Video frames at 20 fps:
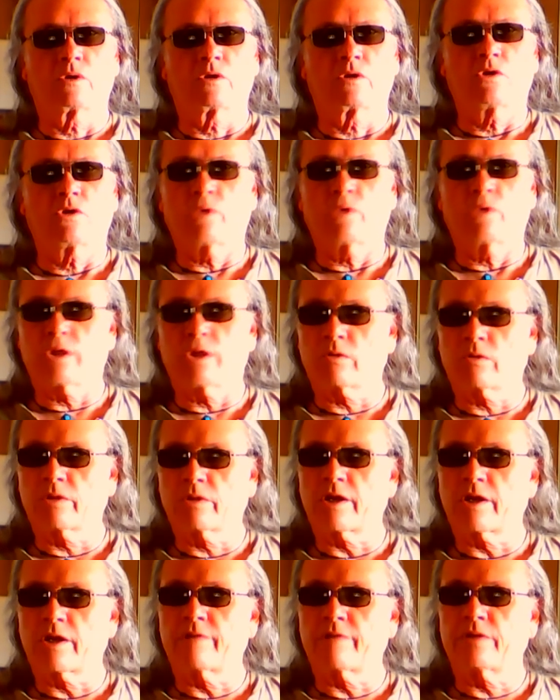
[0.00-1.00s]
You either
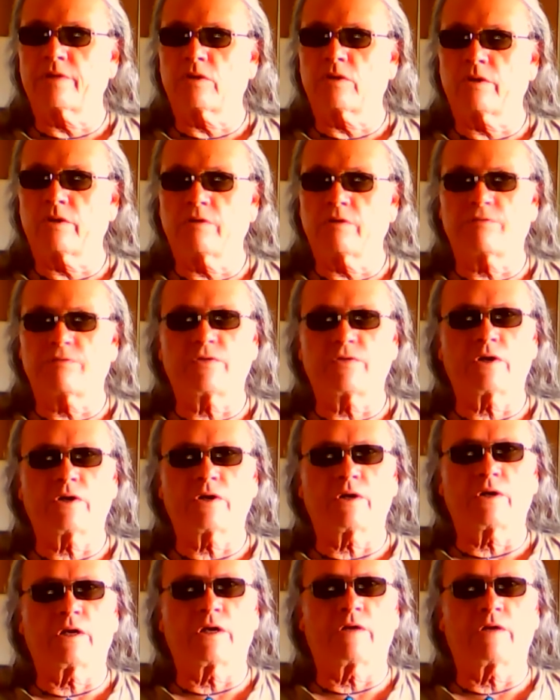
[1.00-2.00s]
love it or you
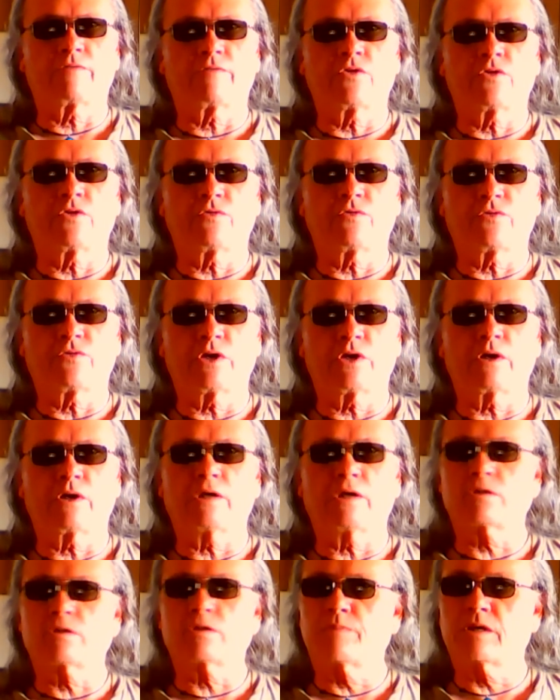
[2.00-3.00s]
fear it. And if you fear
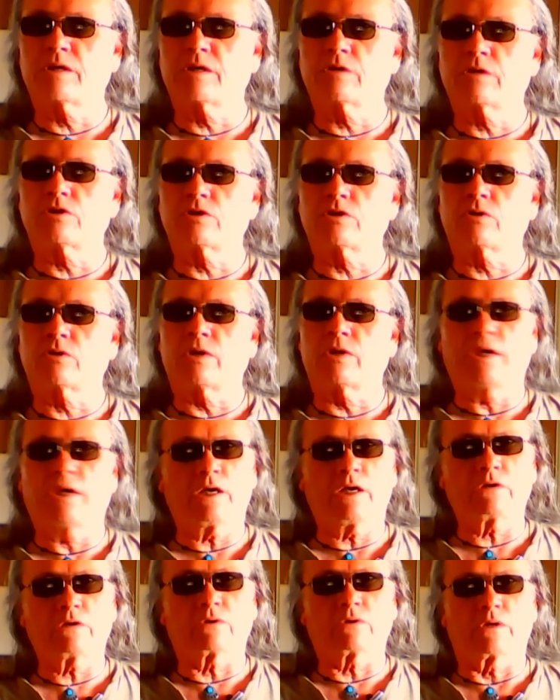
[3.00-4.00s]
it, it's because you're
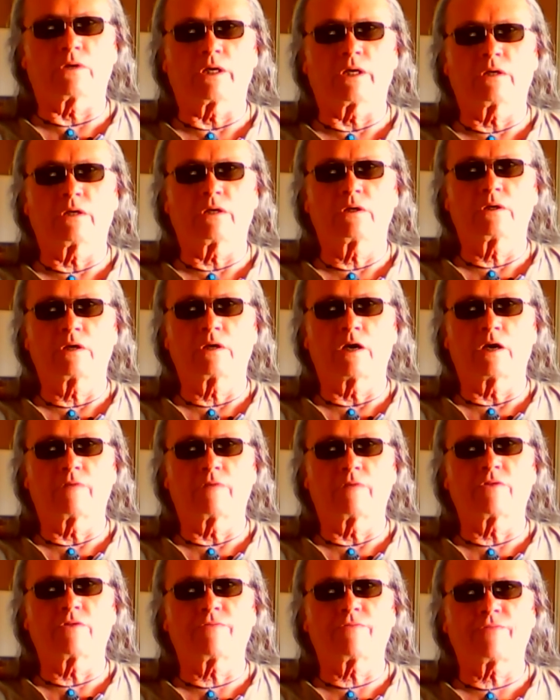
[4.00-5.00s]
ignorant
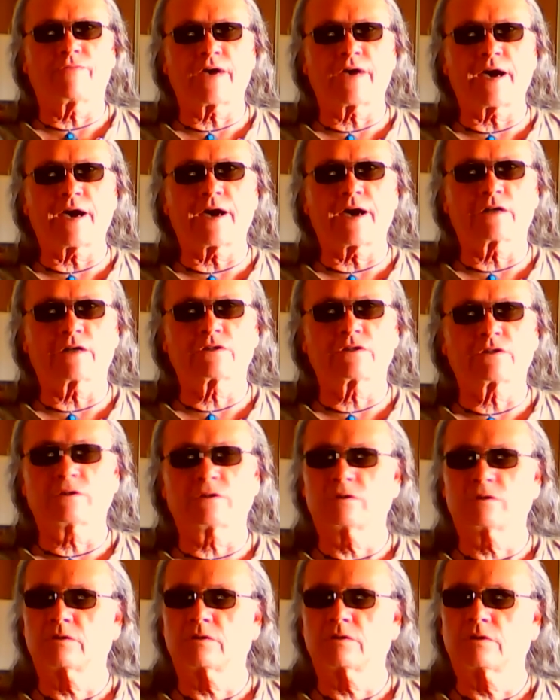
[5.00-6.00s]
of the facts,
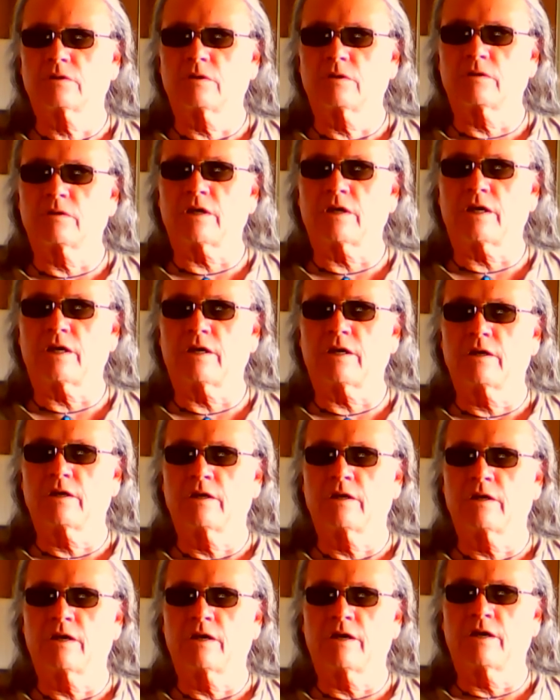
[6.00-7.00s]
okay,
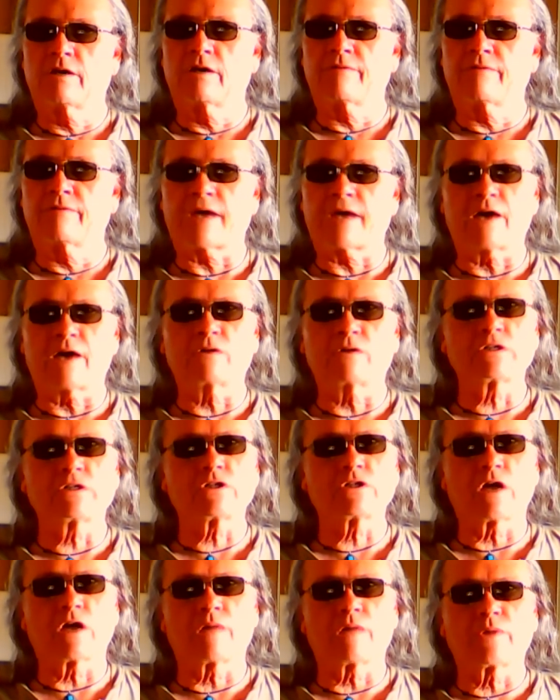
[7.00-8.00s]
of how a
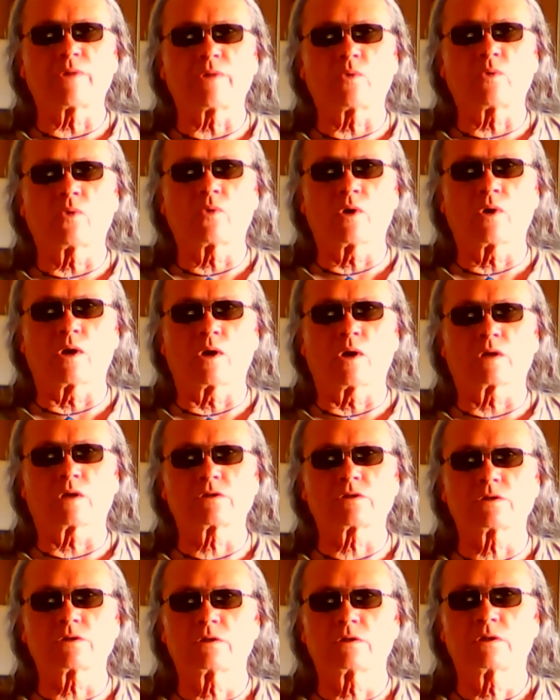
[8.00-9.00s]
shaman
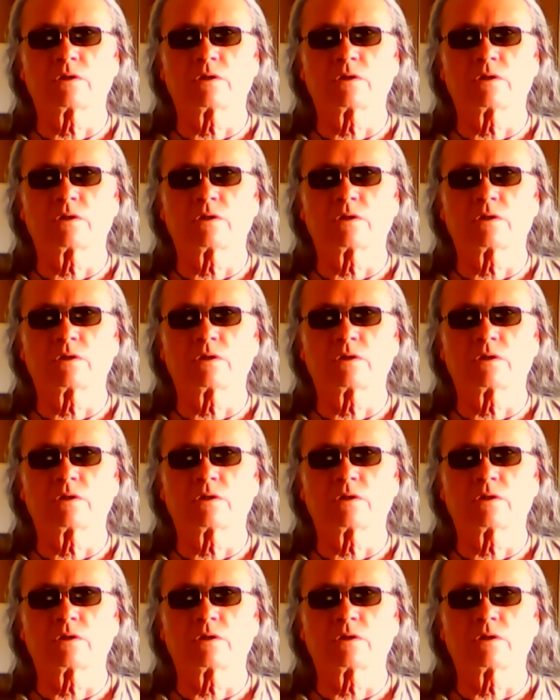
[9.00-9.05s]
works.